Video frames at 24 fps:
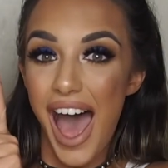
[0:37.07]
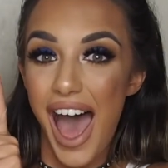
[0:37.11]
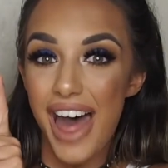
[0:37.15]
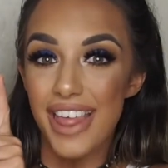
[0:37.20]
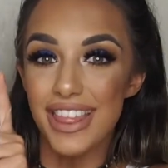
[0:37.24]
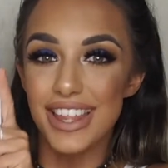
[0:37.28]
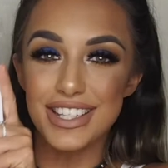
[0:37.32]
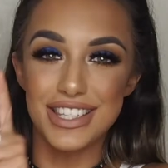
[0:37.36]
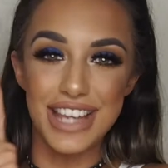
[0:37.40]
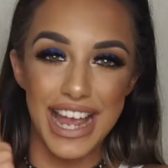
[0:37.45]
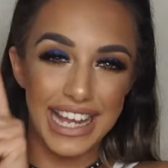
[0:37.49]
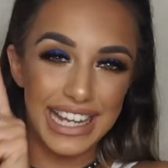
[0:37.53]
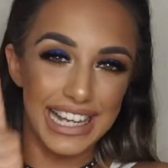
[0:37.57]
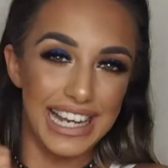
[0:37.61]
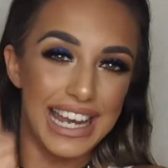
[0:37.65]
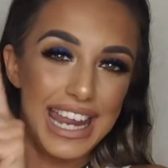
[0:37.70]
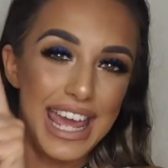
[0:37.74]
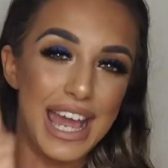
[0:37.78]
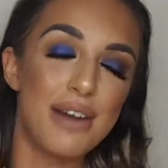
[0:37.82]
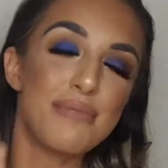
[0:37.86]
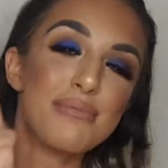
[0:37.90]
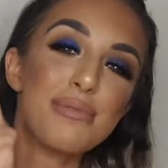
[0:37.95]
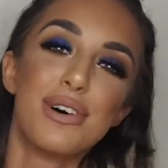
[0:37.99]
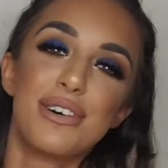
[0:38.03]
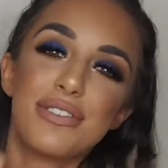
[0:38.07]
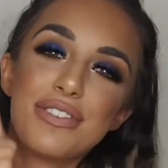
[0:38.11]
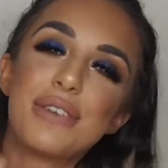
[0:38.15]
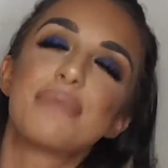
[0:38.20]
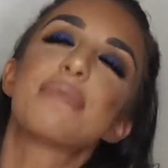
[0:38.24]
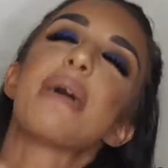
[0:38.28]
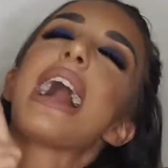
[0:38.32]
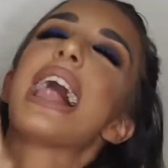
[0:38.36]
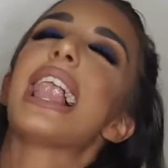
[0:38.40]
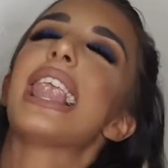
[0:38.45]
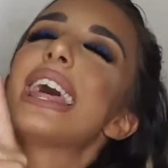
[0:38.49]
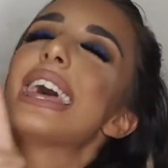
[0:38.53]
The Jaclyn Morphe
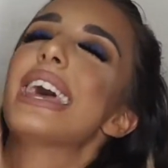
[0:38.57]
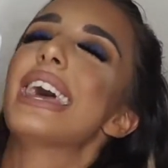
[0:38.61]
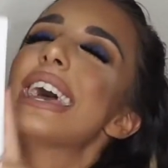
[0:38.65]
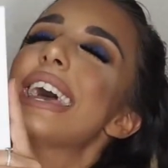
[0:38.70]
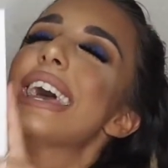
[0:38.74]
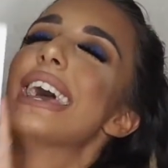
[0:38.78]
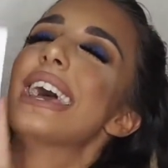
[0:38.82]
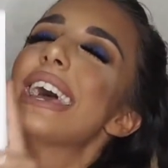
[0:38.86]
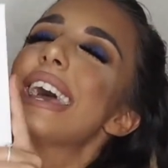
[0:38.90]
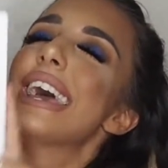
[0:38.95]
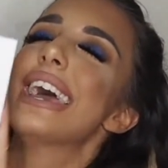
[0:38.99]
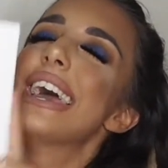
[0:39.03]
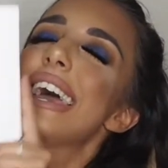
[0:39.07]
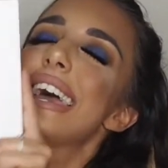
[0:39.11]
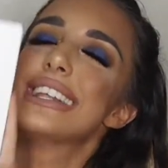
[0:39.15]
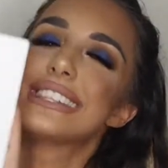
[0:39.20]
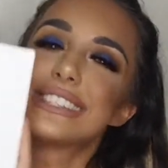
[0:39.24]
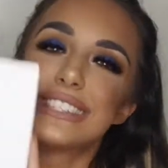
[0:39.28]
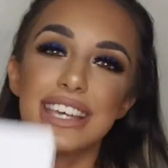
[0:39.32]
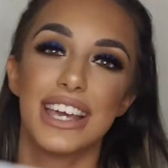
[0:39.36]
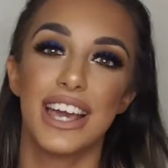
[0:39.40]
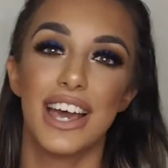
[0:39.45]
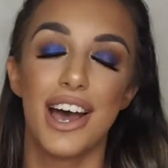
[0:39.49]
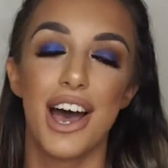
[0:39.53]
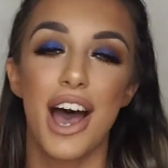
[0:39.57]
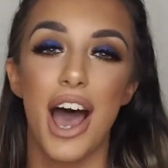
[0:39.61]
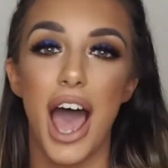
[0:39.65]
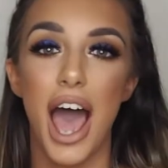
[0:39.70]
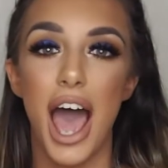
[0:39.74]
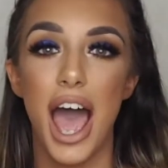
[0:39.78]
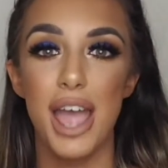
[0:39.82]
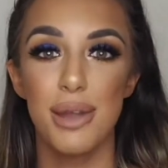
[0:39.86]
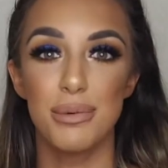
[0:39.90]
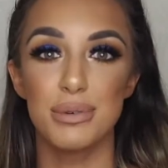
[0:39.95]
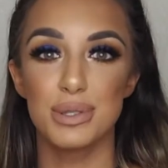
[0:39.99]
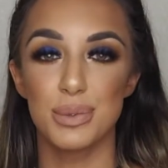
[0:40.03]
palette!
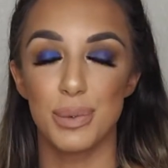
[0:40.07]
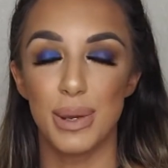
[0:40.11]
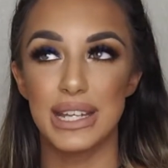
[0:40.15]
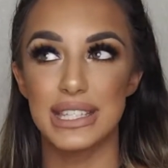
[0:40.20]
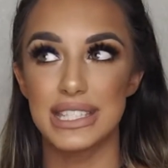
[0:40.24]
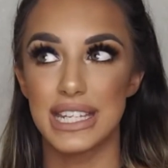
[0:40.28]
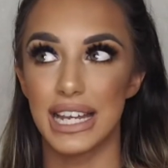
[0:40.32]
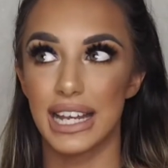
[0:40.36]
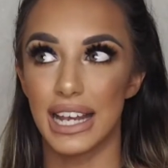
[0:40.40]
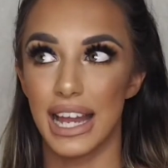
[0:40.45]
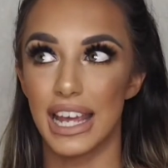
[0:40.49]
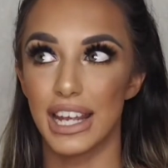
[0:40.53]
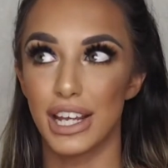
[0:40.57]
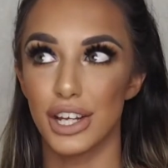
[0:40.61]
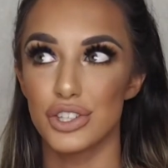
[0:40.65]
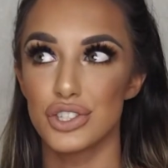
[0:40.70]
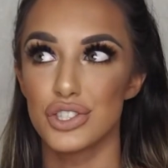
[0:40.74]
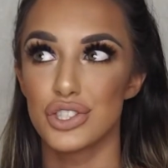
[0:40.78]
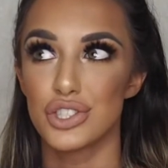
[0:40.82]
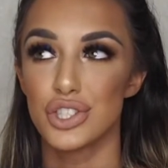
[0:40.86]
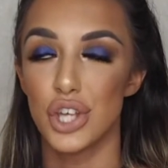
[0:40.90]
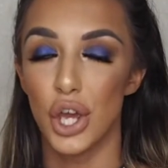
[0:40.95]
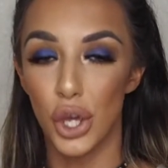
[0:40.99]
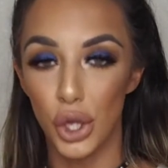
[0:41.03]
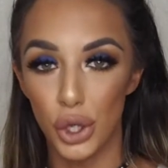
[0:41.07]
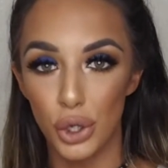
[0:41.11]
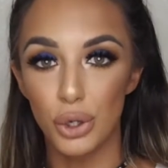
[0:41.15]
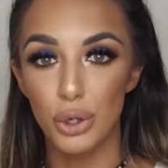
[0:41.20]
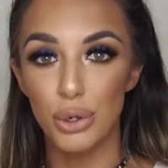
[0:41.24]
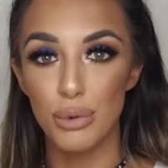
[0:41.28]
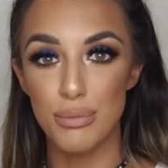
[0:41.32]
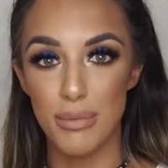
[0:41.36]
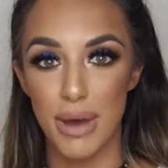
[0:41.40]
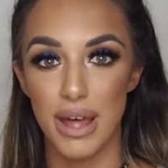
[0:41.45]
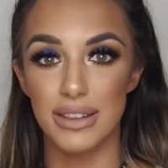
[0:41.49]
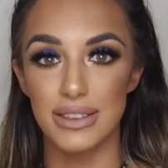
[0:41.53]
I was waiting like
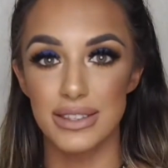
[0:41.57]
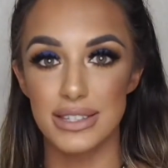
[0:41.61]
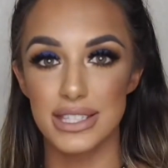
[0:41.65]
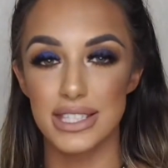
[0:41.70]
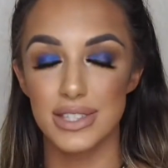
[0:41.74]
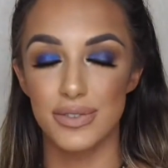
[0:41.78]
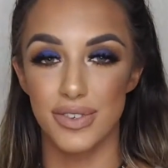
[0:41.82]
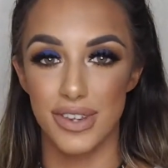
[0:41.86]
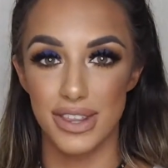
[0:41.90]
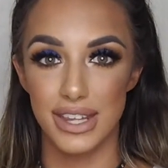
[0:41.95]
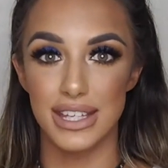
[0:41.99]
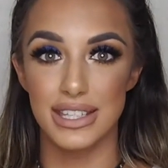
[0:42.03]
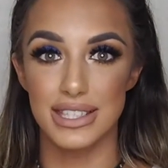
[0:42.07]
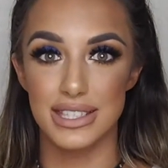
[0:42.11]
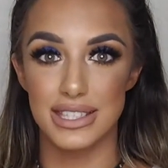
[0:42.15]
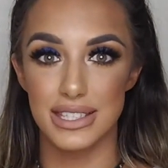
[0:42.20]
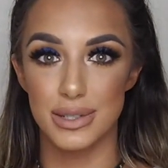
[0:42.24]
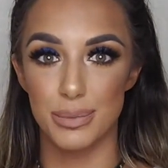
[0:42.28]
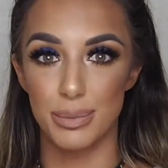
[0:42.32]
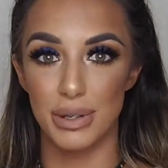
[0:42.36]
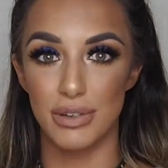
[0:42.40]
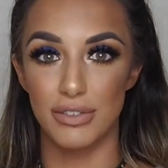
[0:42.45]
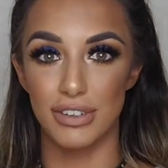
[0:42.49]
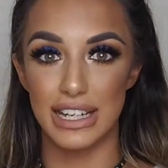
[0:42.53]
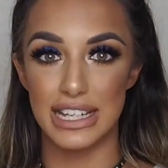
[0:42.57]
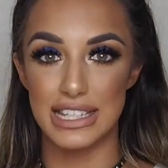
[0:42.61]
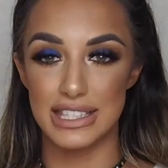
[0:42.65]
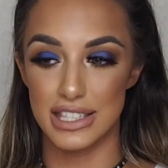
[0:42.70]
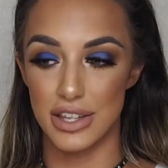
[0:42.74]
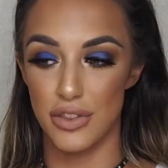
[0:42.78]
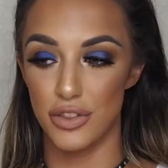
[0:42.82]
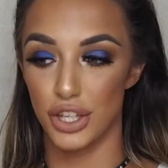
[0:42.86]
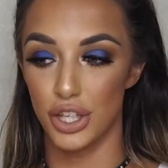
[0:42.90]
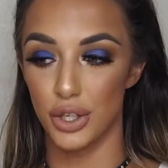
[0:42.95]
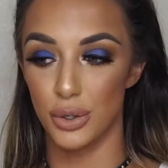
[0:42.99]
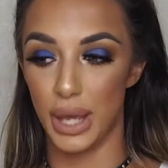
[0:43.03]
2 months for this to be released
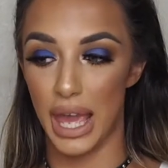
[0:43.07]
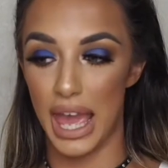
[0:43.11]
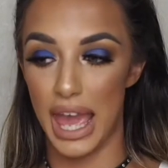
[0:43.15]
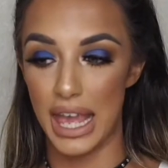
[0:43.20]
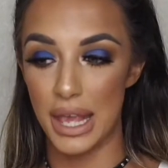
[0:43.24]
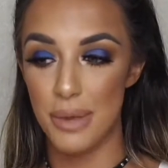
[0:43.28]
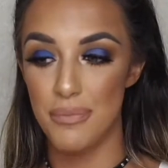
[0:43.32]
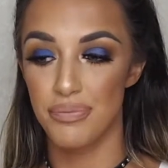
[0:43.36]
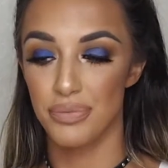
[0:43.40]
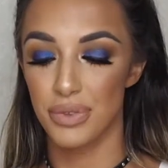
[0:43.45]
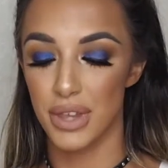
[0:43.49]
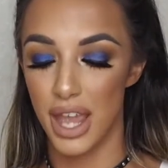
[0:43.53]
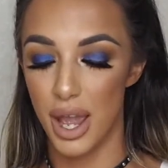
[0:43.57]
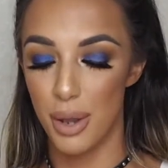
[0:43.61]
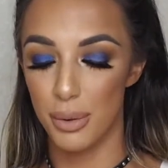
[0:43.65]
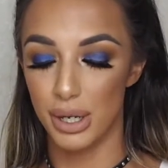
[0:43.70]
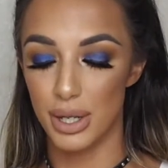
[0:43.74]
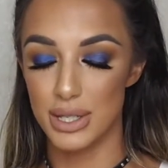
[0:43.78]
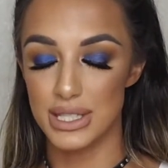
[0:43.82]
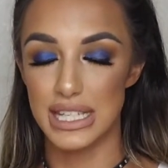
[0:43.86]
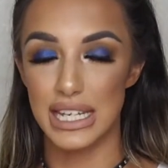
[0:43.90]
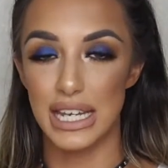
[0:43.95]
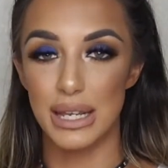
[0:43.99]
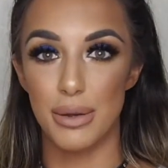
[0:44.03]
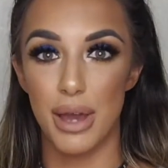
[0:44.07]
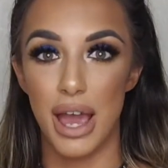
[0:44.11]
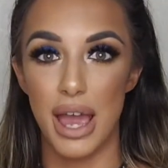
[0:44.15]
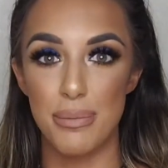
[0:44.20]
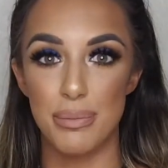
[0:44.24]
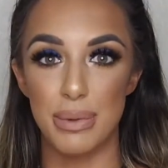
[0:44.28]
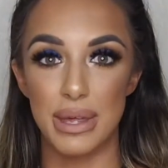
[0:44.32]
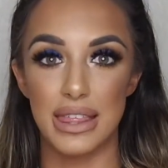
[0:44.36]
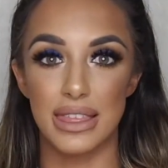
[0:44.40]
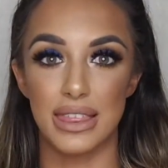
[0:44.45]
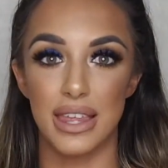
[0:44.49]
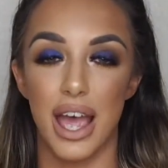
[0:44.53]
in the UK. When I was in
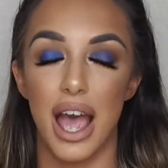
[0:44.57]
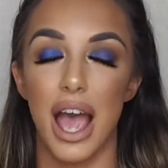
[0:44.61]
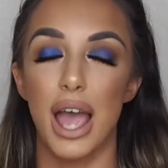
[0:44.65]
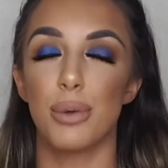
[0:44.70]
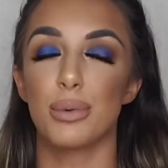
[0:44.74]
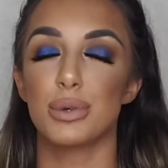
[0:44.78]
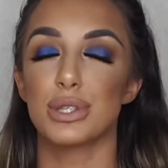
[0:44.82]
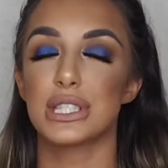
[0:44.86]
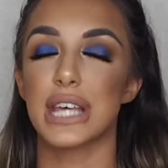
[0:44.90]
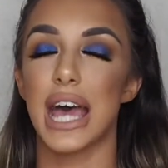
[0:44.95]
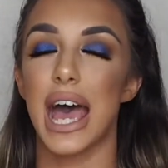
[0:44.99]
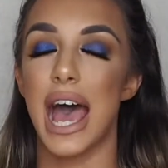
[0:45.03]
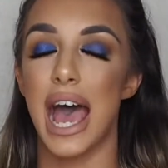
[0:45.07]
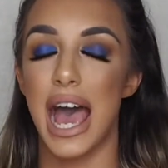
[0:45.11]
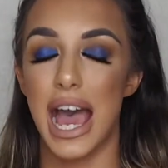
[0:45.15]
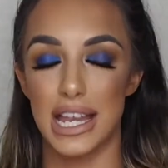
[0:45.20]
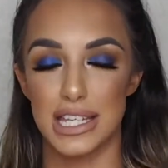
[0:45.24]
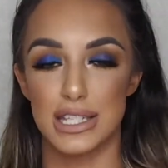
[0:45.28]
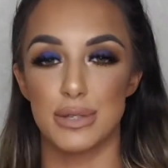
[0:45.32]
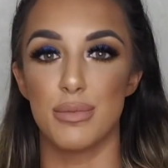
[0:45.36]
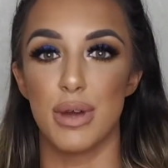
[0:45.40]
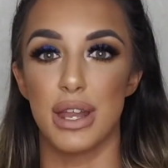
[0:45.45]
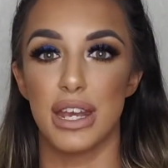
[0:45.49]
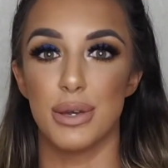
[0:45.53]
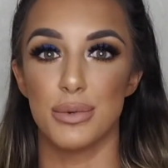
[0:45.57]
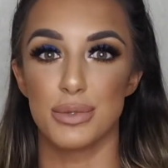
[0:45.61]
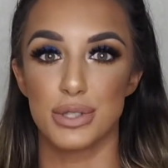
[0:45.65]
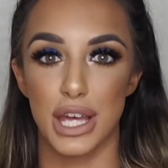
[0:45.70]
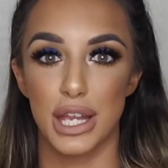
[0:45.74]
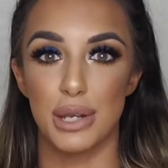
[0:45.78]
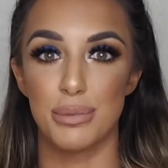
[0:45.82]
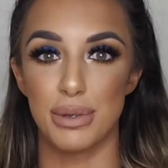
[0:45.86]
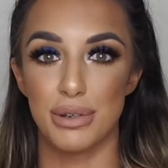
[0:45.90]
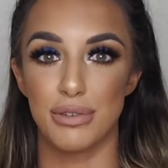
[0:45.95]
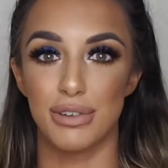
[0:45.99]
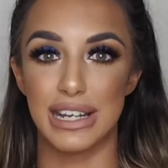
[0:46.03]
Ibiza I was adamant it was
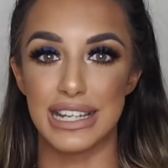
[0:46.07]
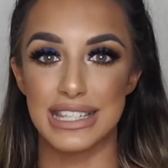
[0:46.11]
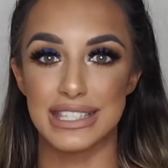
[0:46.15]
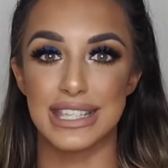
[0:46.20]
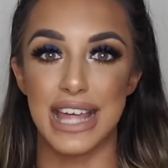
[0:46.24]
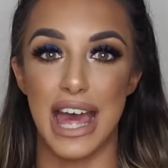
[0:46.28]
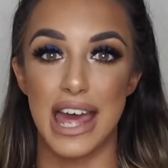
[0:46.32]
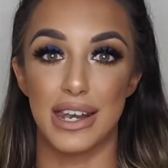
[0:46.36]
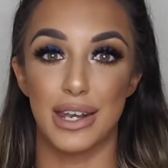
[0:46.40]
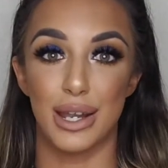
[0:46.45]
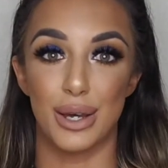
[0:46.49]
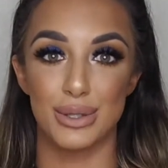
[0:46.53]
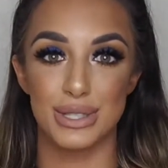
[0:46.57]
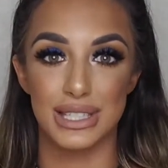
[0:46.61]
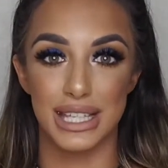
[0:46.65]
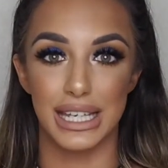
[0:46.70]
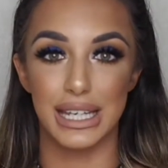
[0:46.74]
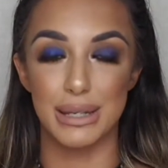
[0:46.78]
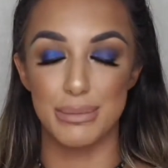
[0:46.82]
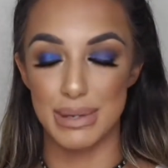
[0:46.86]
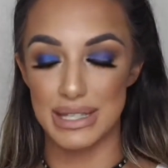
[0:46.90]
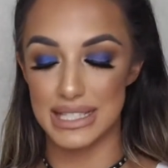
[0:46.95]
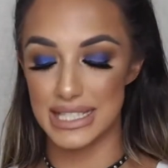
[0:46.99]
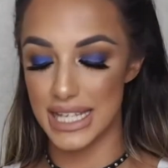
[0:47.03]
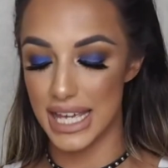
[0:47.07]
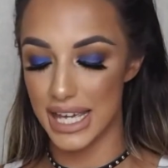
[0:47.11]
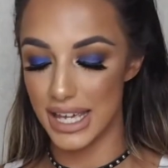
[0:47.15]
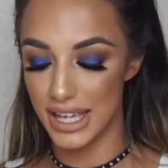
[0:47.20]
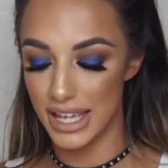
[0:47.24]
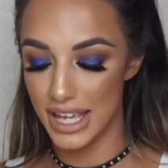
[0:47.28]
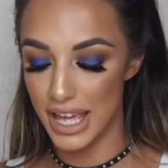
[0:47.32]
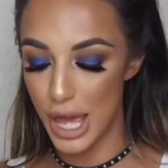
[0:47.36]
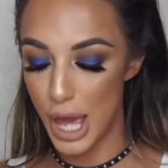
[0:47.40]
going to be released then and I was going to miss it.